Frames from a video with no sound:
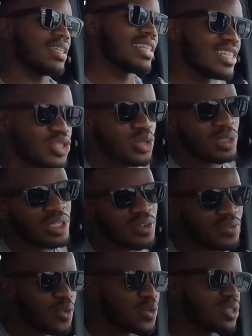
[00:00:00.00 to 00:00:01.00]
That 2-liter
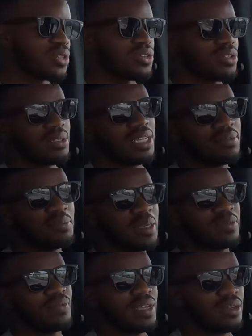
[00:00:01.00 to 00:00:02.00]
4-cylinder, I'm not a big
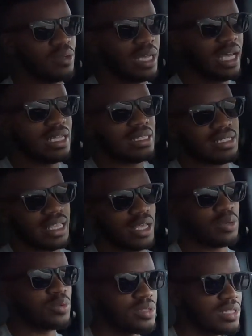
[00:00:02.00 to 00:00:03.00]
fan of how it
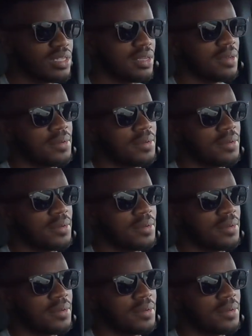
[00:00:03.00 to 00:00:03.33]
sounds.